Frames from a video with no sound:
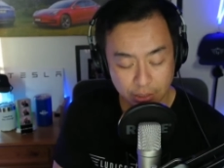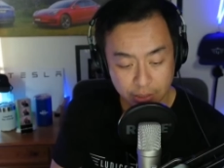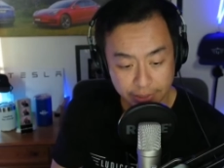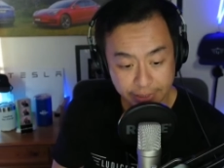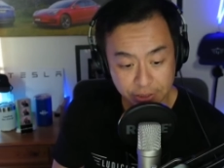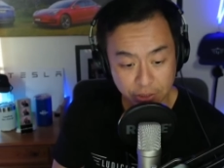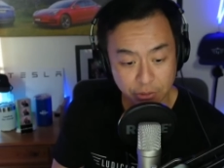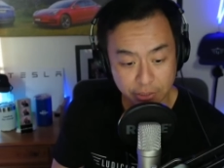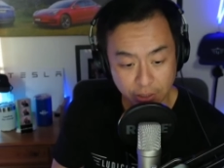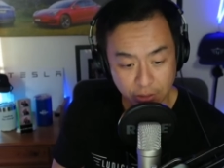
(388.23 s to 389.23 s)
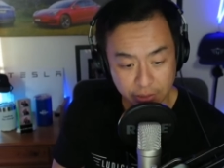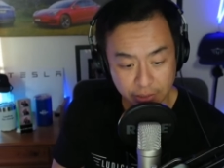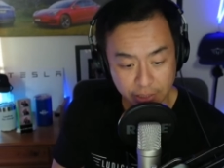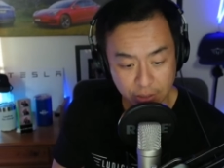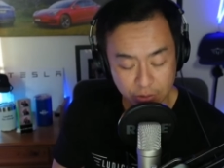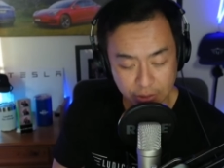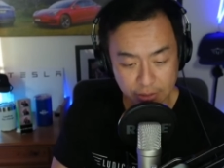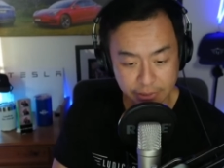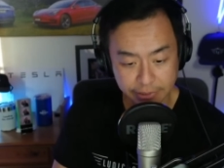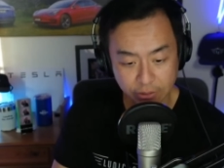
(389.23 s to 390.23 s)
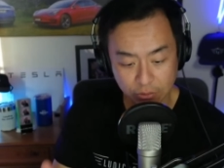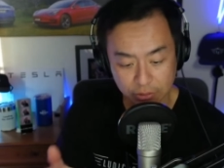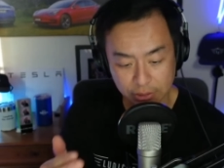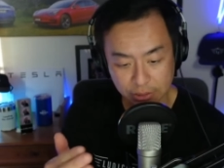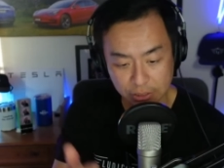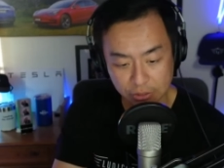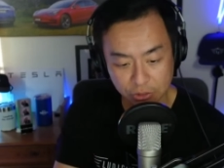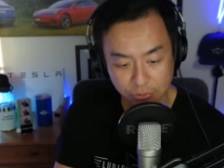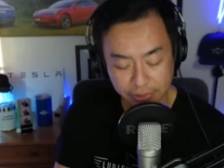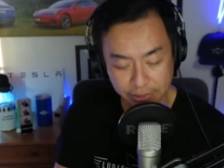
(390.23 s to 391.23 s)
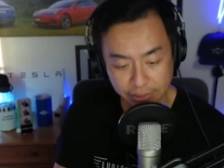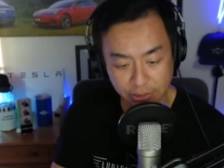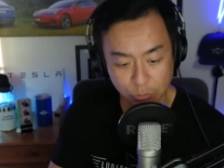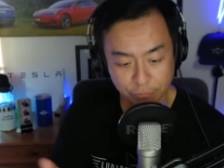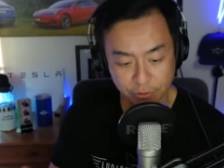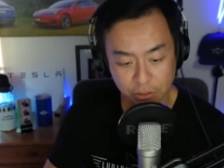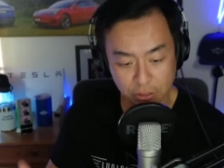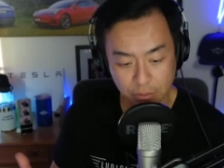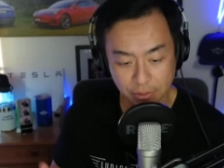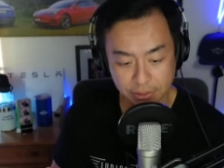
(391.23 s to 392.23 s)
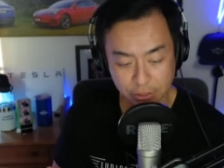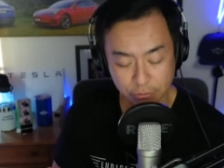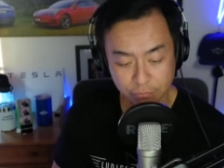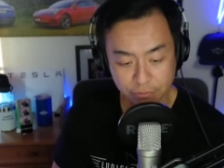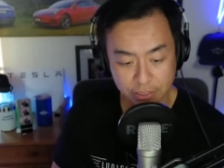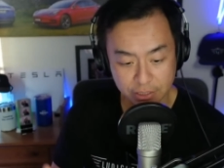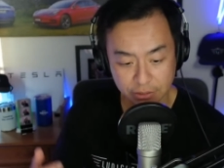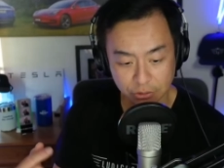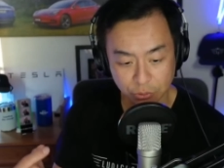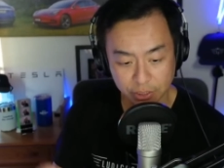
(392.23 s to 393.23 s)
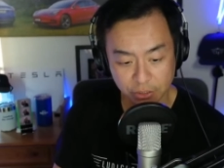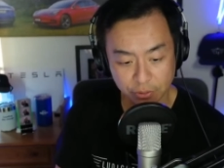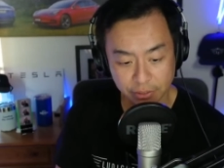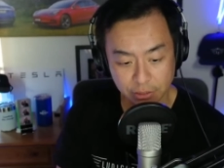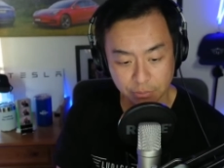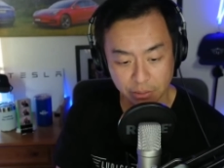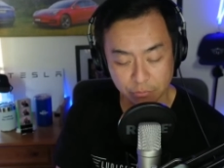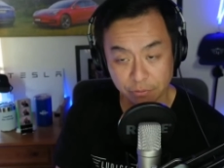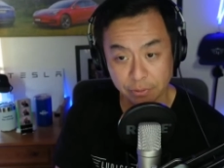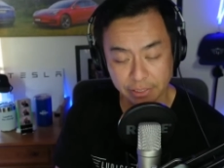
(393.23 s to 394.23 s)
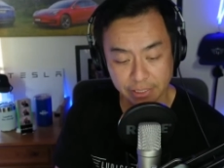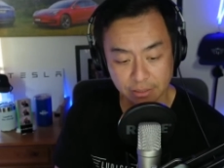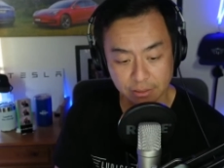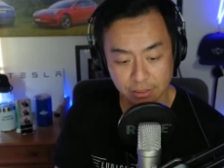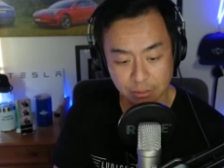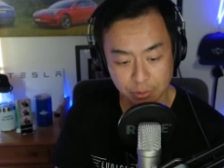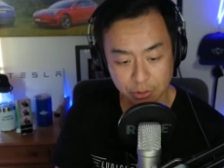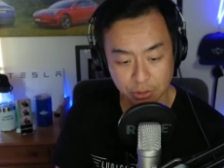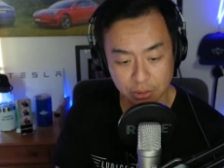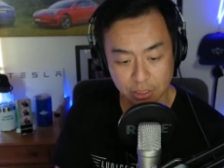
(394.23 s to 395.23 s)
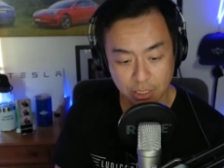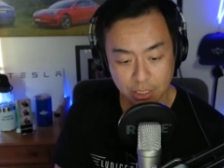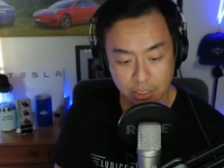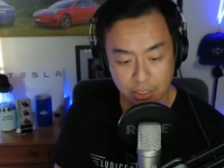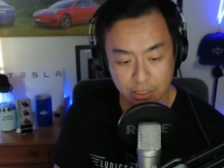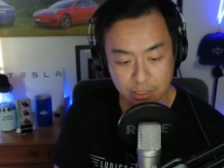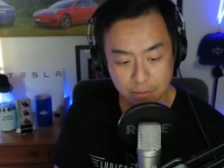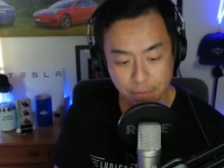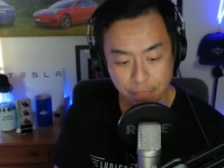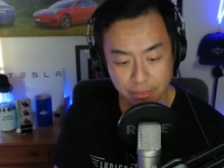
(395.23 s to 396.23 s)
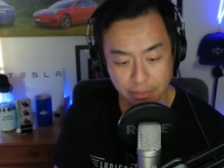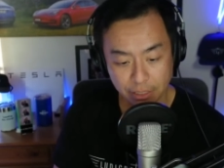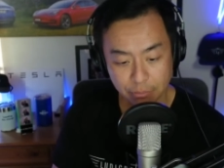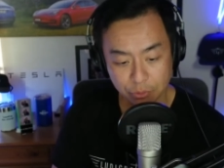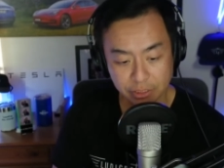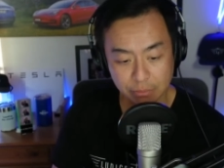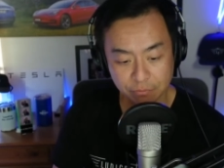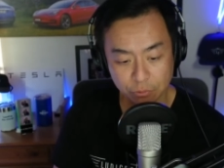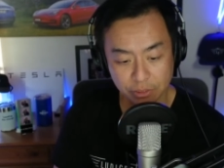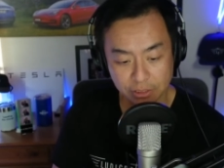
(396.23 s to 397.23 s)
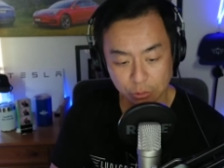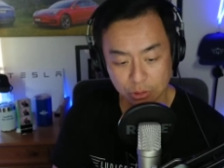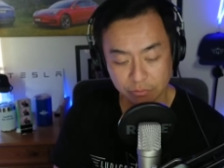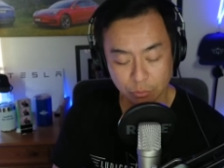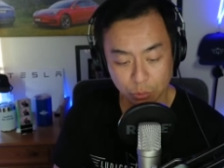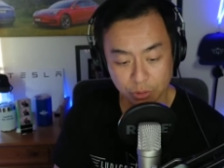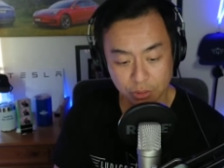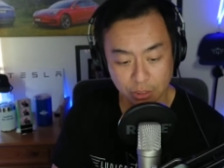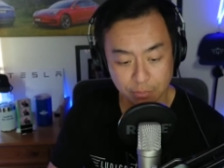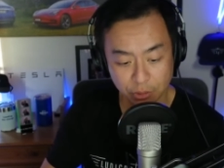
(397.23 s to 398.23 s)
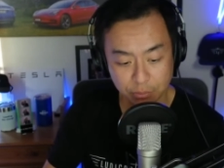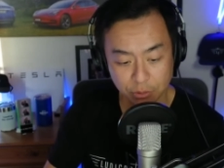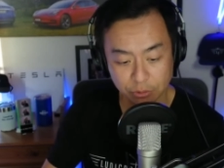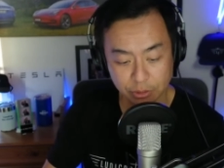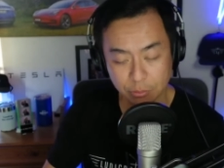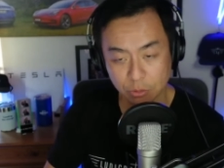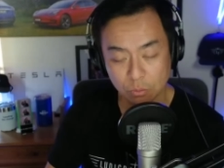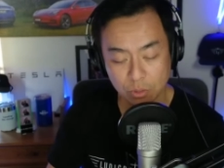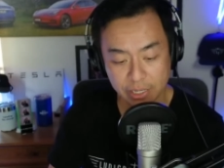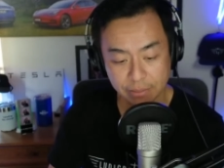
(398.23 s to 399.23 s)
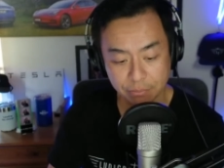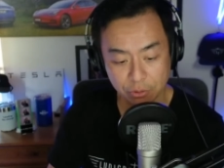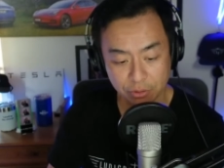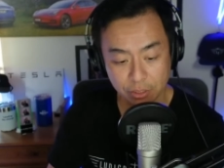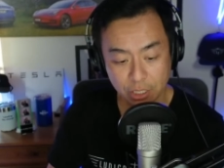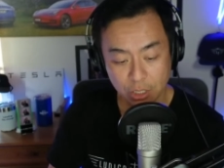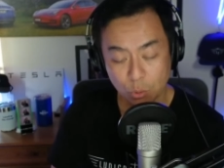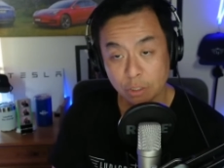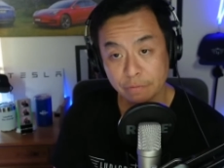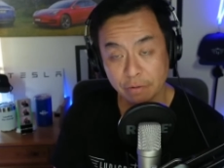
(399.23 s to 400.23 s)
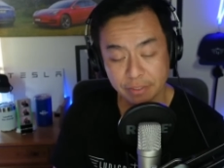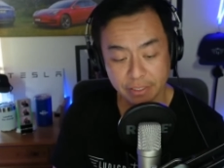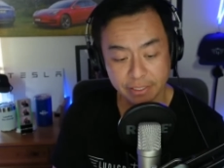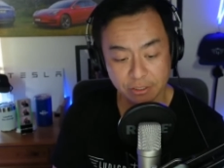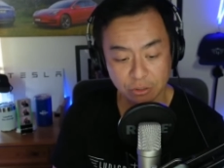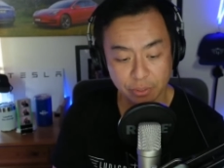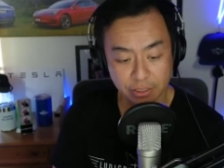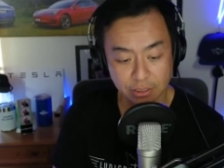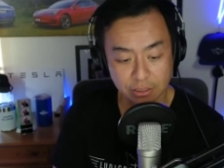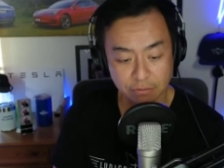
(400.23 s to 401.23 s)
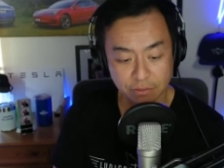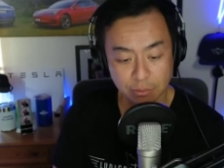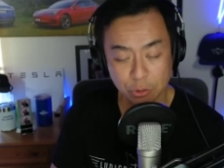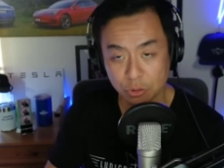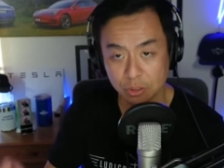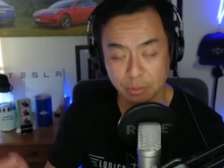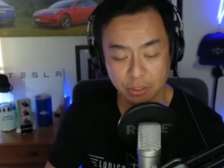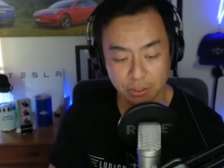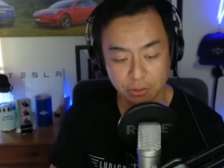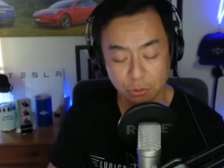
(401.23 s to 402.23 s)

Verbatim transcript: Okay, so currently now you can see on this earn screen as the referrer, myself, you earn credits by referring a Tesla purchase that can be redeemed for exclusive awards. So both Model 3 and Model Y both qualify for 10,000 credits if someone uses my code